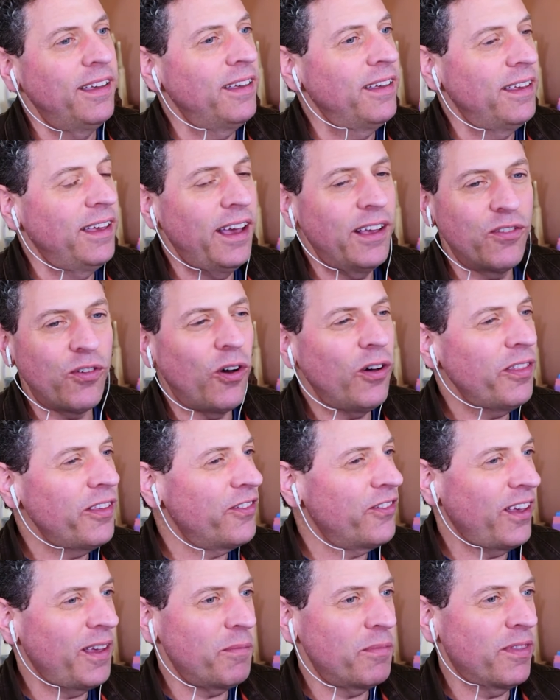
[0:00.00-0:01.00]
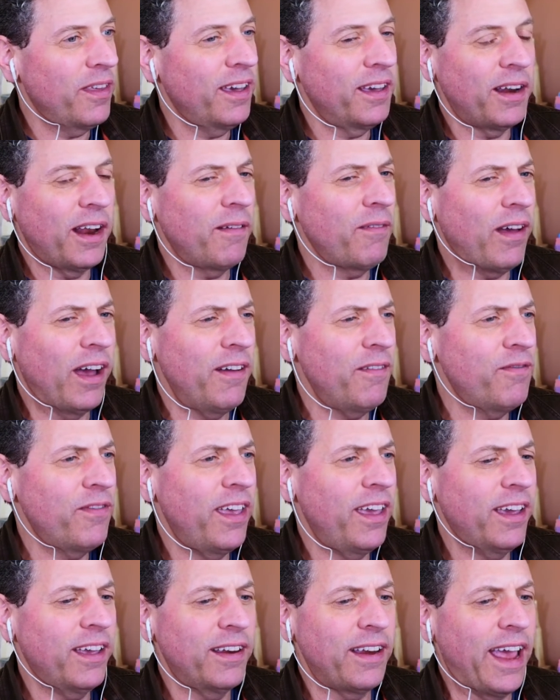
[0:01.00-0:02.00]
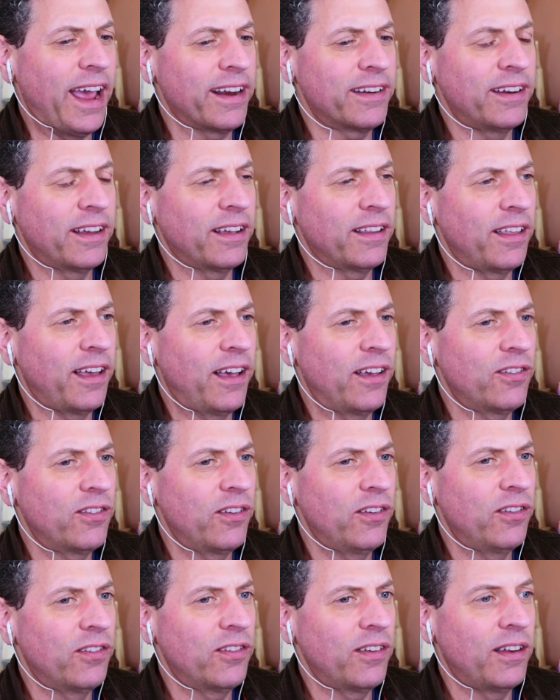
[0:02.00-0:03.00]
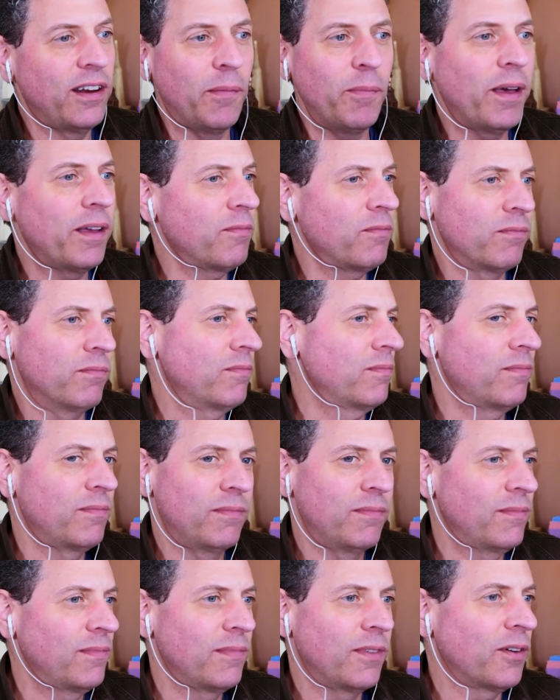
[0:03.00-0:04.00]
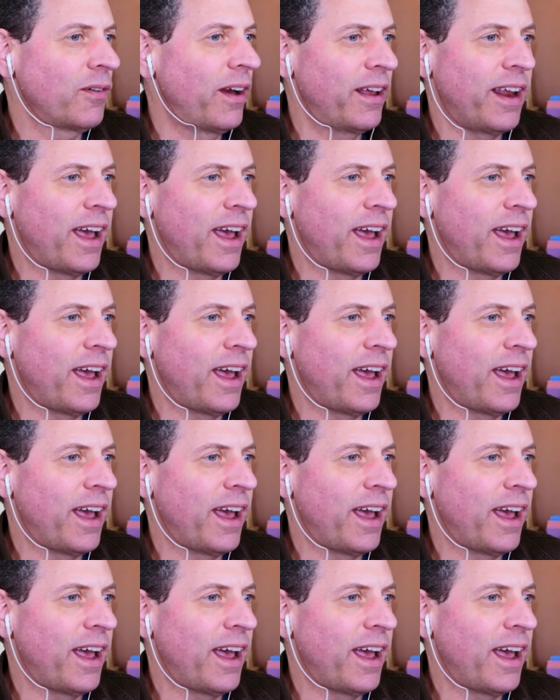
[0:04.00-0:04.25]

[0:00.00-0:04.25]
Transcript: it's all the same thing. And I've taken acting classes, and I'm not a great